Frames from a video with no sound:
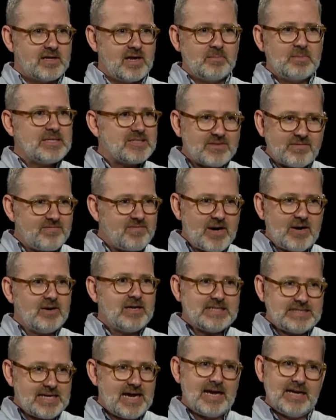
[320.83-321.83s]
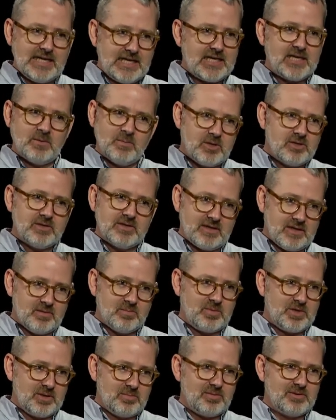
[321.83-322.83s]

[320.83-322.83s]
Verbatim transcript: I mean, it's a very tiny community of people.